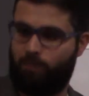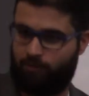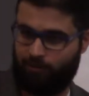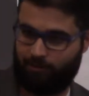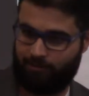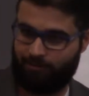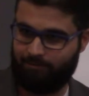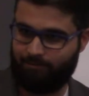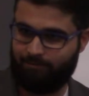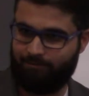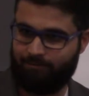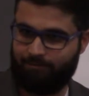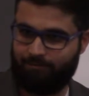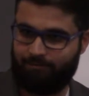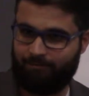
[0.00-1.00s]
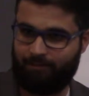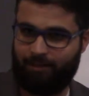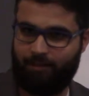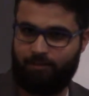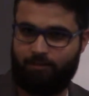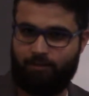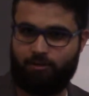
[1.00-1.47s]
method.
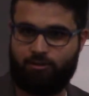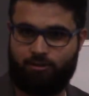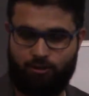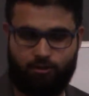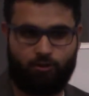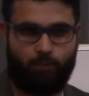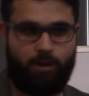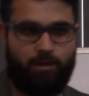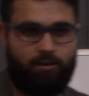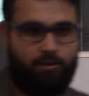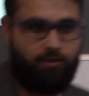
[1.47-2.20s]
Right? There's a way.